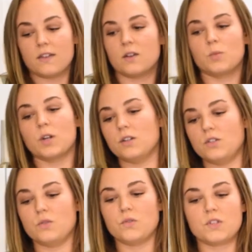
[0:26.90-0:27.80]
and then we're going to
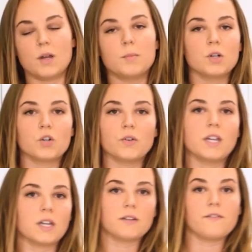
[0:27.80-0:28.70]
do some
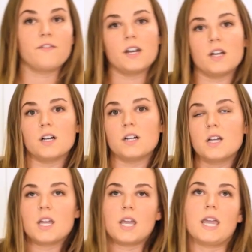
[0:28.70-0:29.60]
Greek Feta
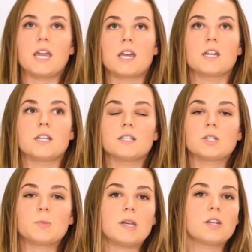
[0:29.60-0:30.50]
and
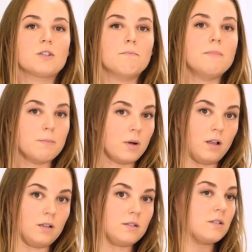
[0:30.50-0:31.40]
Spinach
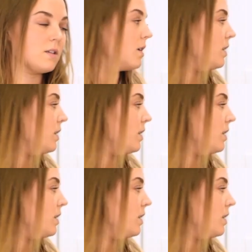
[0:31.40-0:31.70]
Meatballs